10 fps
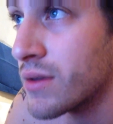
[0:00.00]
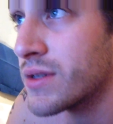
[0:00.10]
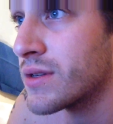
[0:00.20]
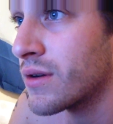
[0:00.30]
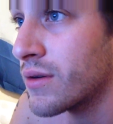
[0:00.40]

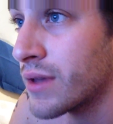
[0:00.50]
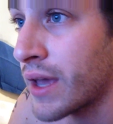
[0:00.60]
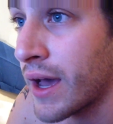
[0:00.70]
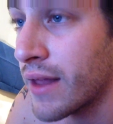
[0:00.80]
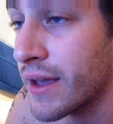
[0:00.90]
so
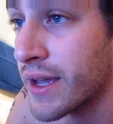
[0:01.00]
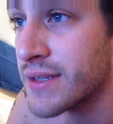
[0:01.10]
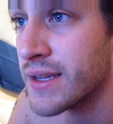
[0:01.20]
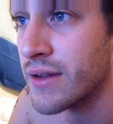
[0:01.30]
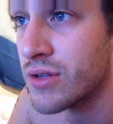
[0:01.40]
yeah, like I
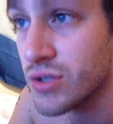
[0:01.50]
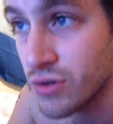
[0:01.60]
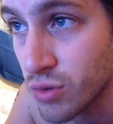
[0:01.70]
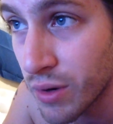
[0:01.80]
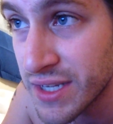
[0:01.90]
said, so
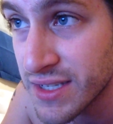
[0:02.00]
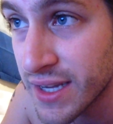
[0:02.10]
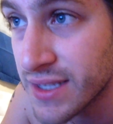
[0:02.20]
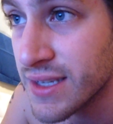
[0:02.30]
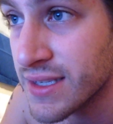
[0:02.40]

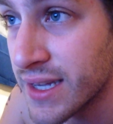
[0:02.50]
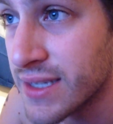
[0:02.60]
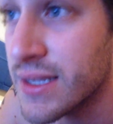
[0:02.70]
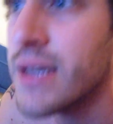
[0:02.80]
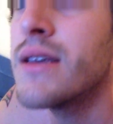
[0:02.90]

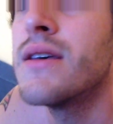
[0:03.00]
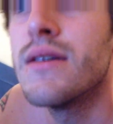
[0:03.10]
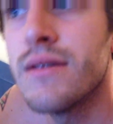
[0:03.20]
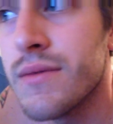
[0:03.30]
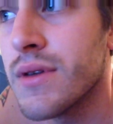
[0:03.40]
2660
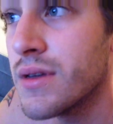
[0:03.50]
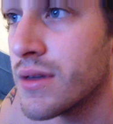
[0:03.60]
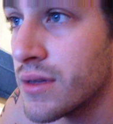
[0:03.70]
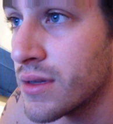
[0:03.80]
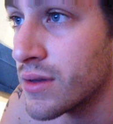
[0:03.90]

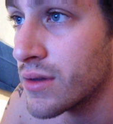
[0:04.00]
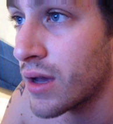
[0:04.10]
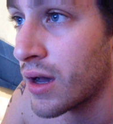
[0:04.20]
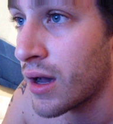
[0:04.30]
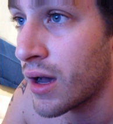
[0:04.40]

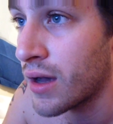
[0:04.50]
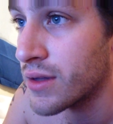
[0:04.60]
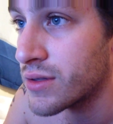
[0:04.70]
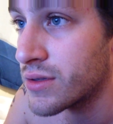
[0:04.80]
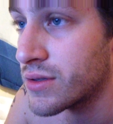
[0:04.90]
uh,
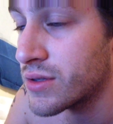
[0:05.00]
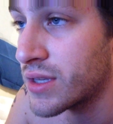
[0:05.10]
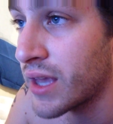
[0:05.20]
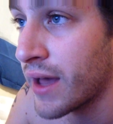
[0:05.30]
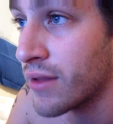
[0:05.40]

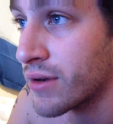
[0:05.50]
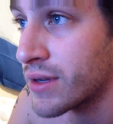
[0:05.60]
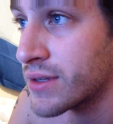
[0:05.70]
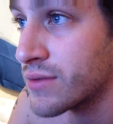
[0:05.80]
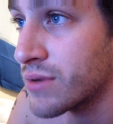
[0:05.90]

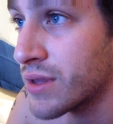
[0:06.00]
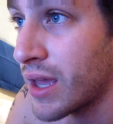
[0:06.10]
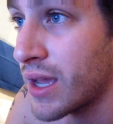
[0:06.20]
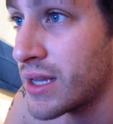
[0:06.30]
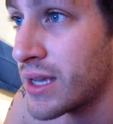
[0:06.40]
calories
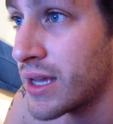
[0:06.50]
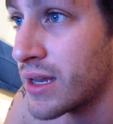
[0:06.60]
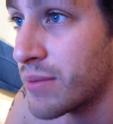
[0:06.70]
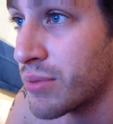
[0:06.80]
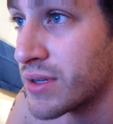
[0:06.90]
with 88%
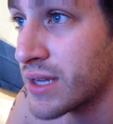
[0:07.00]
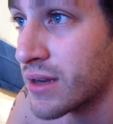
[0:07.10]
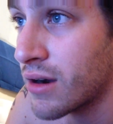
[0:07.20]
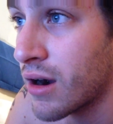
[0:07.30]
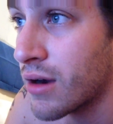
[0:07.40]

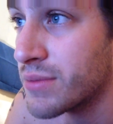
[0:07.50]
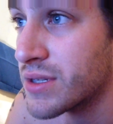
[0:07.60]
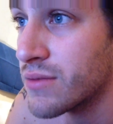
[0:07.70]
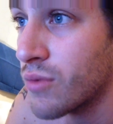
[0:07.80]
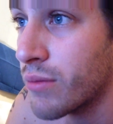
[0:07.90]

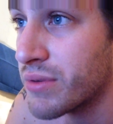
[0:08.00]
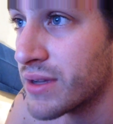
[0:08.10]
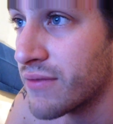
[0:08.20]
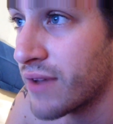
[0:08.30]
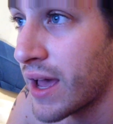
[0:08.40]
carbs,
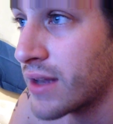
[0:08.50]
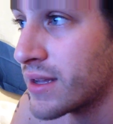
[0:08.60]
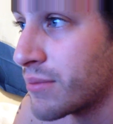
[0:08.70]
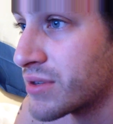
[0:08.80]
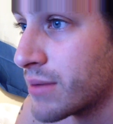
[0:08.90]
1% fat,
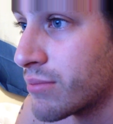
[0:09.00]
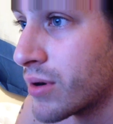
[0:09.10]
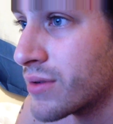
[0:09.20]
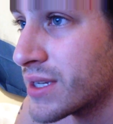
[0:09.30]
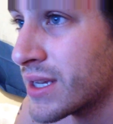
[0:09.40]
10%
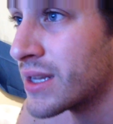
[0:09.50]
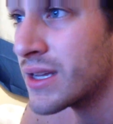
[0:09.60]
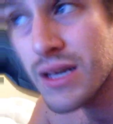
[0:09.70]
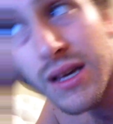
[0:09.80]
protein.